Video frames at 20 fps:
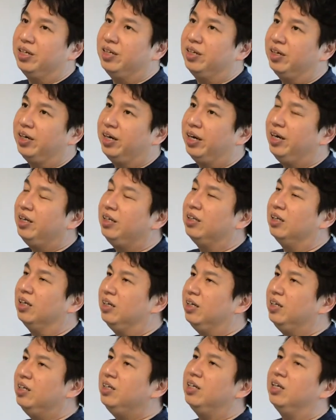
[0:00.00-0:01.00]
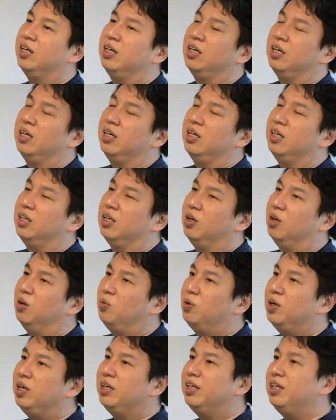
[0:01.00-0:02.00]
Okay, the
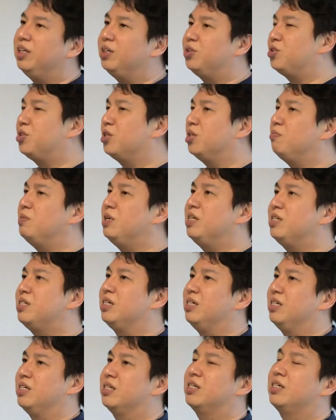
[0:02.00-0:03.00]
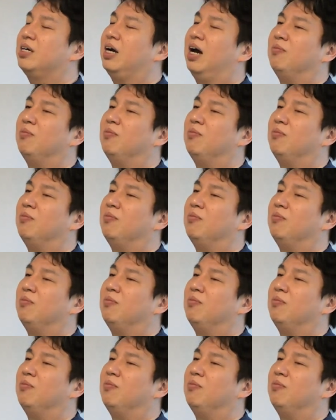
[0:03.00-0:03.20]
word indecision means is